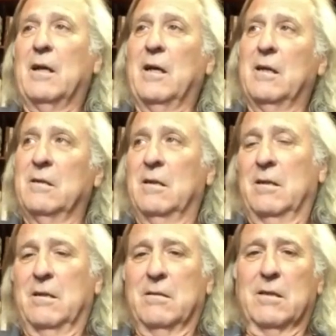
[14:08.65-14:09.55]
And
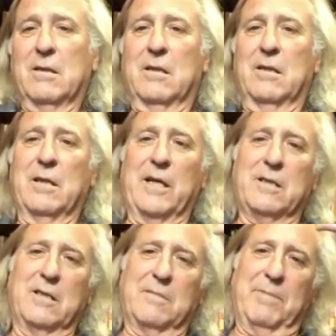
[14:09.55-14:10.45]
I had
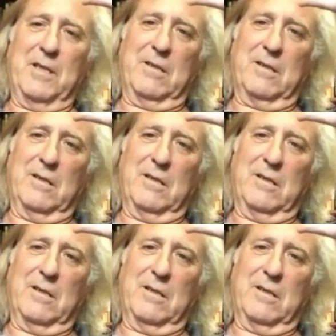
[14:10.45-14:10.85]
these big